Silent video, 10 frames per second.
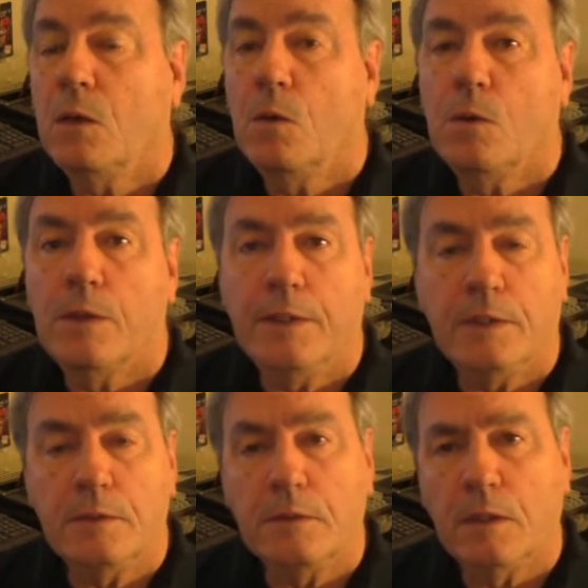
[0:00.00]
or
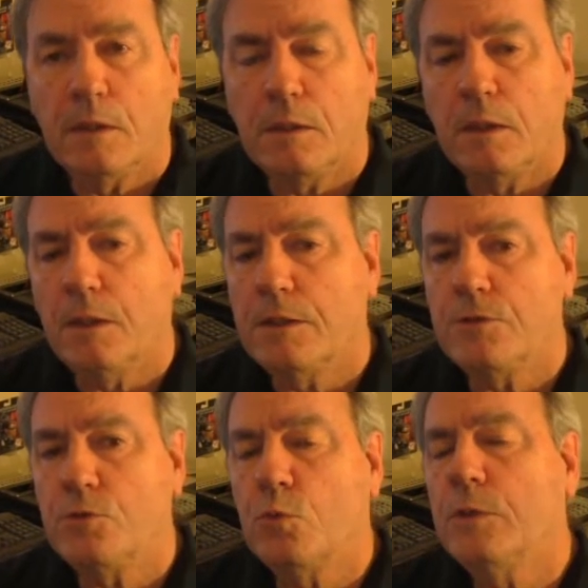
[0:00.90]
in
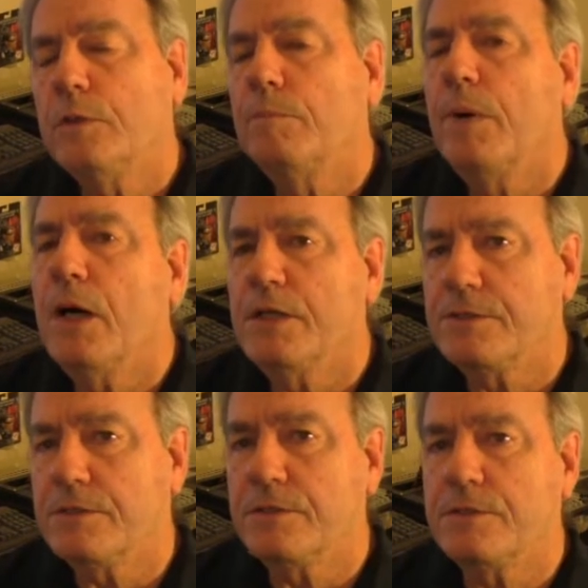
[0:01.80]
large wooden
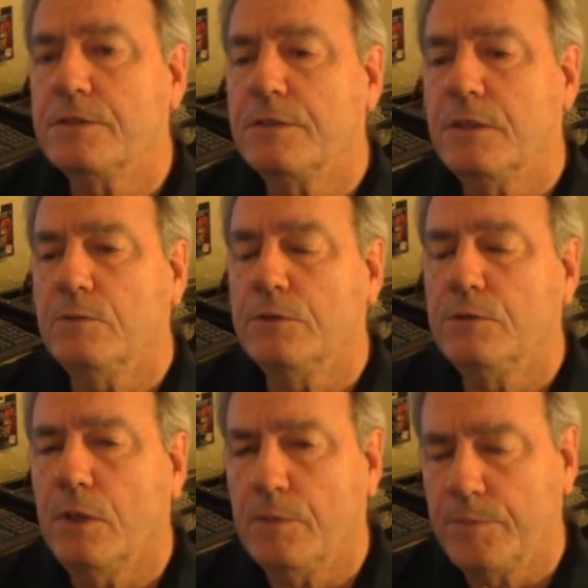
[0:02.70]
boxes that they would
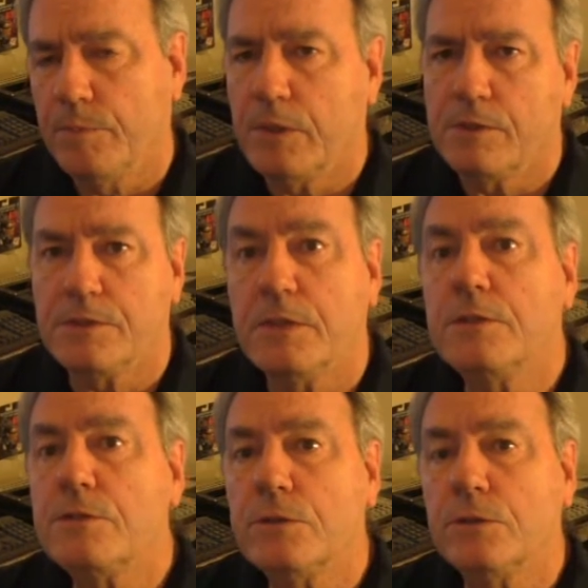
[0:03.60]
drop the balls
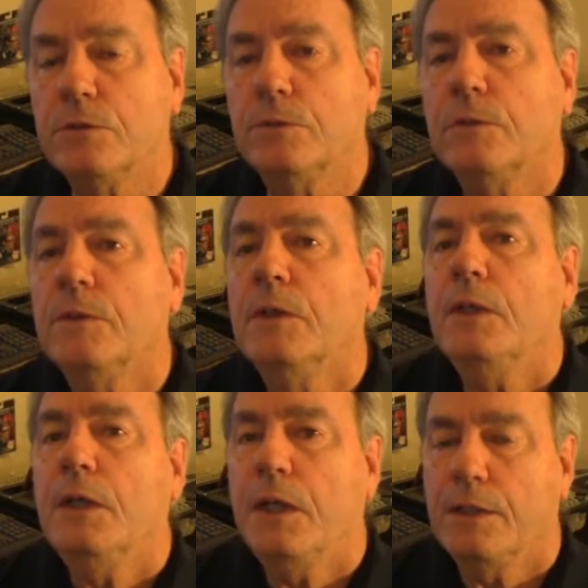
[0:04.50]
into
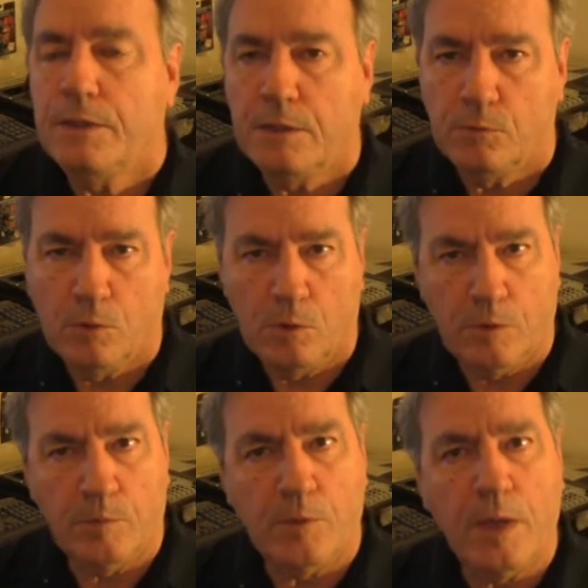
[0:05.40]
and then roll
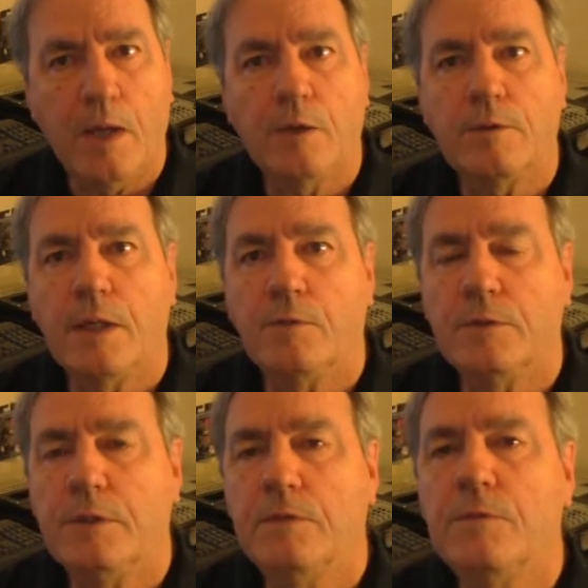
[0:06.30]
them around. That
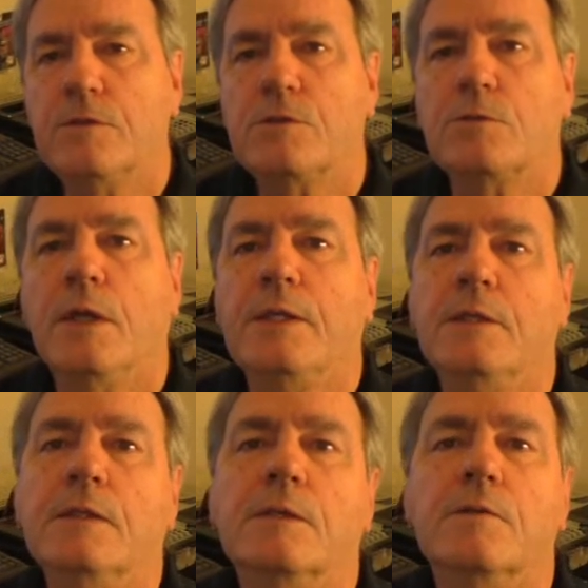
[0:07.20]
would give the
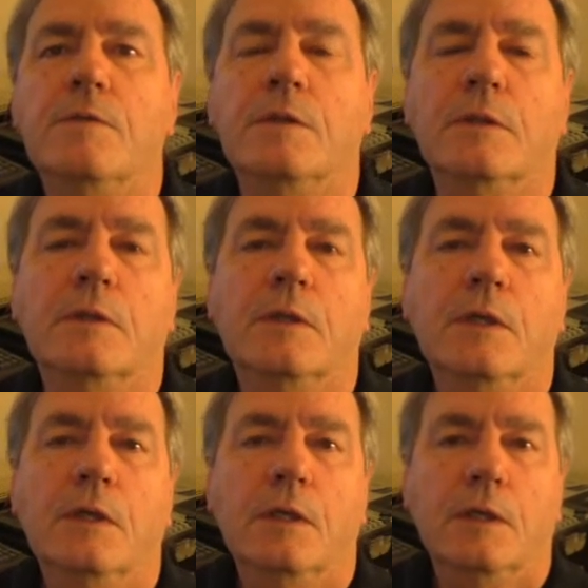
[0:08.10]
striking of the
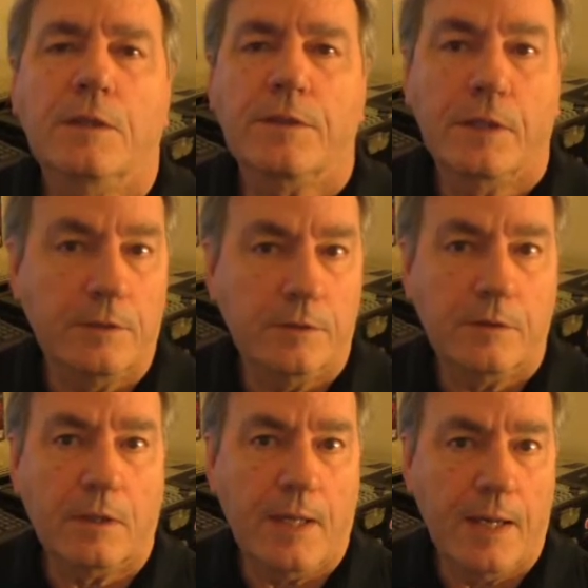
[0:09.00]

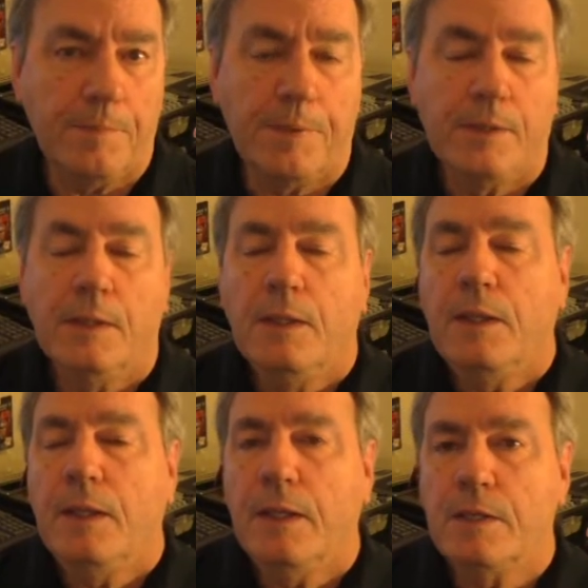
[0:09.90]
thunderclap.
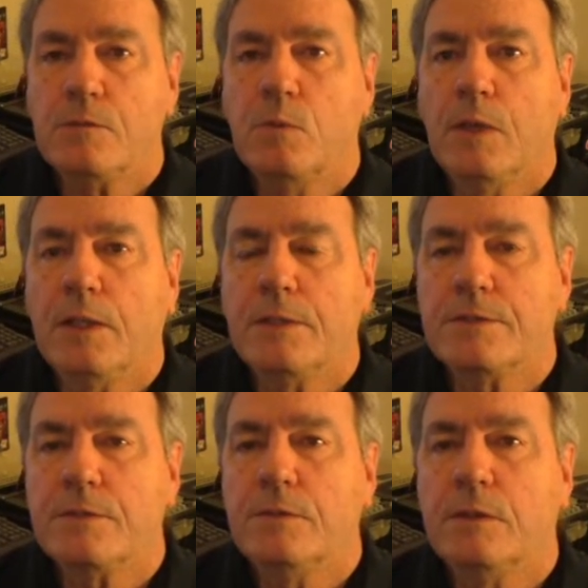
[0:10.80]
as well
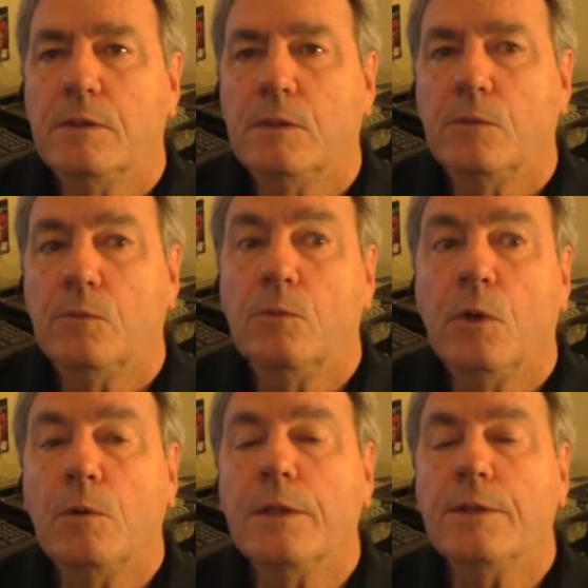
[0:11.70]
as the
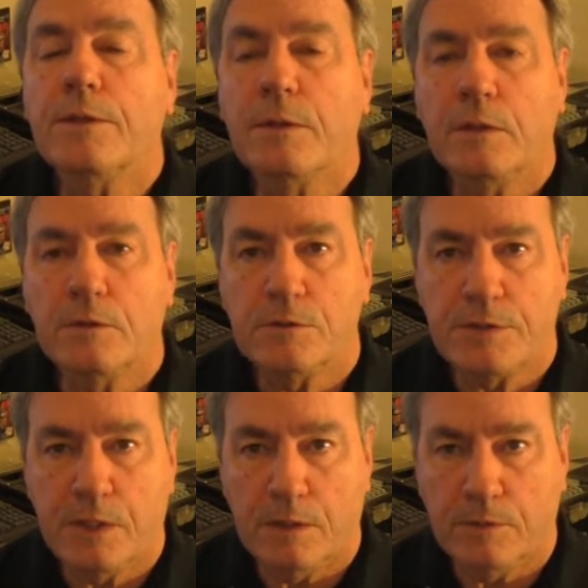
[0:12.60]
rolling thunder
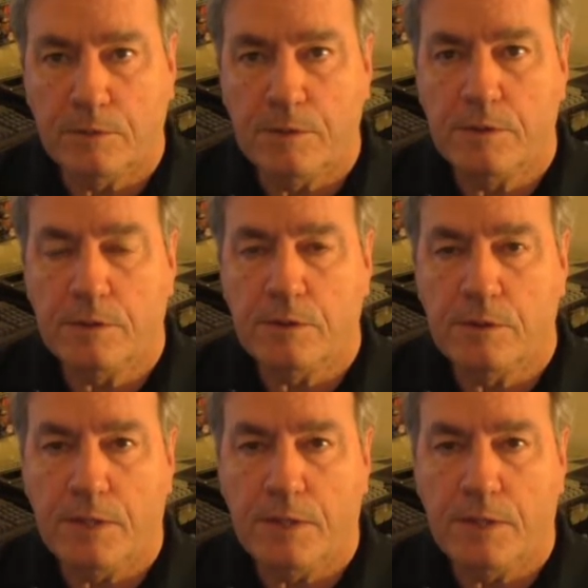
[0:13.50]
sound that occurred